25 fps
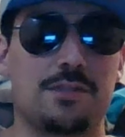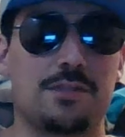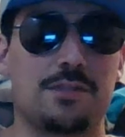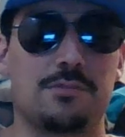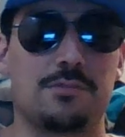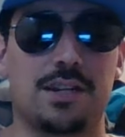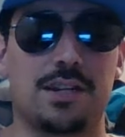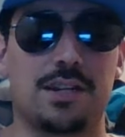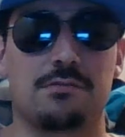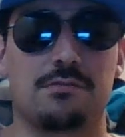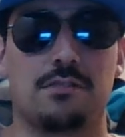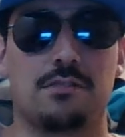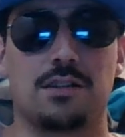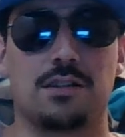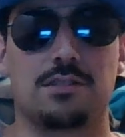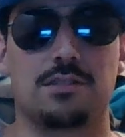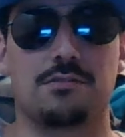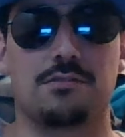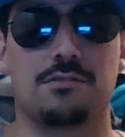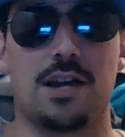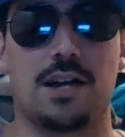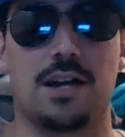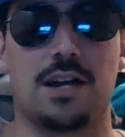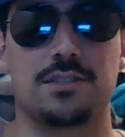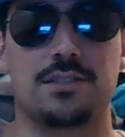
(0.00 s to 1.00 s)
winning Ronda
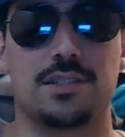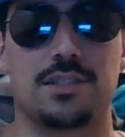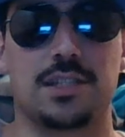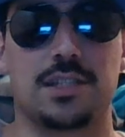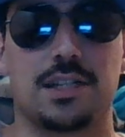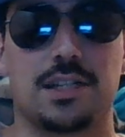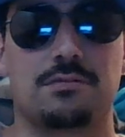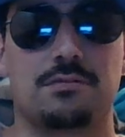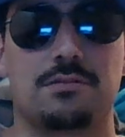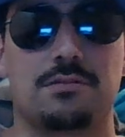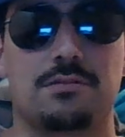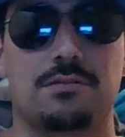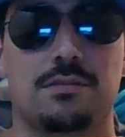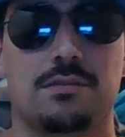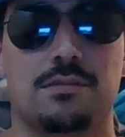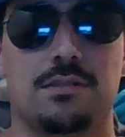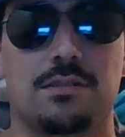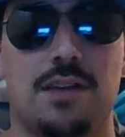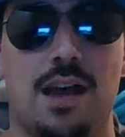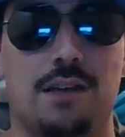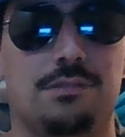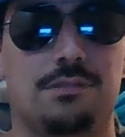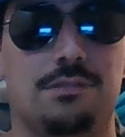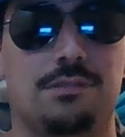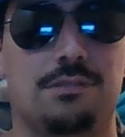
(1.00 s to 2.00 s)
Rousey
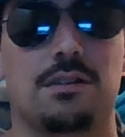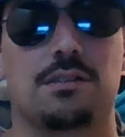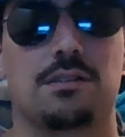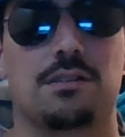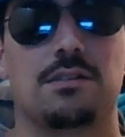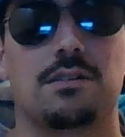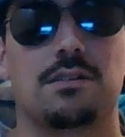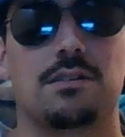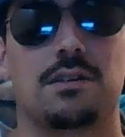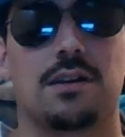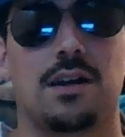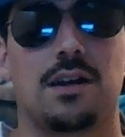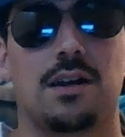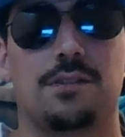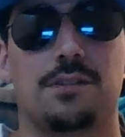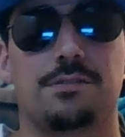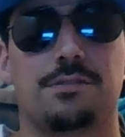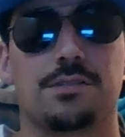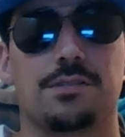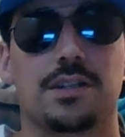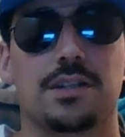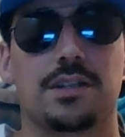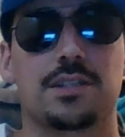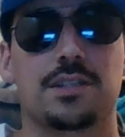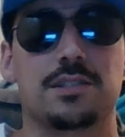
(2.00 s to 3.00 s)
ever. I
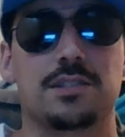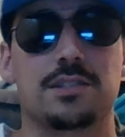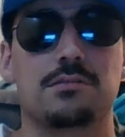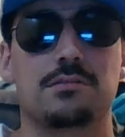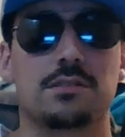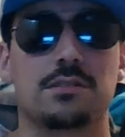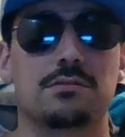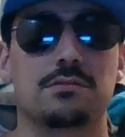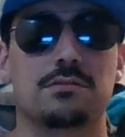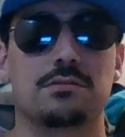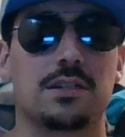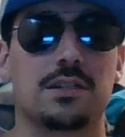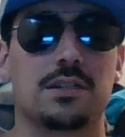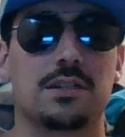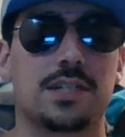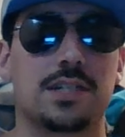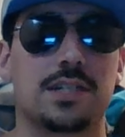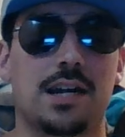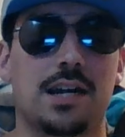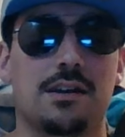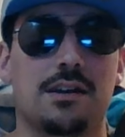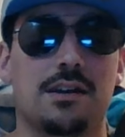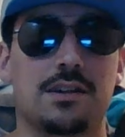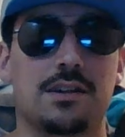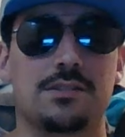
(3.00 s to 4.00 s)
feel like she will
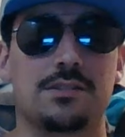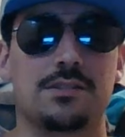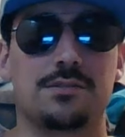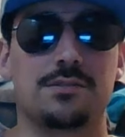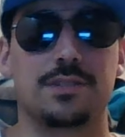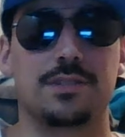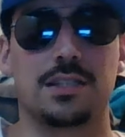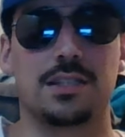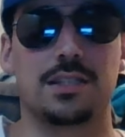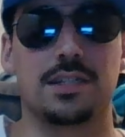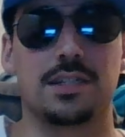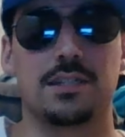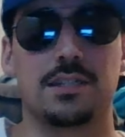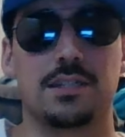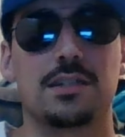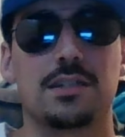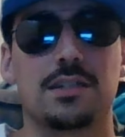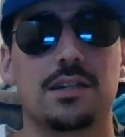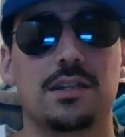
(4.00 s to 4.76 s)
retire undefeated.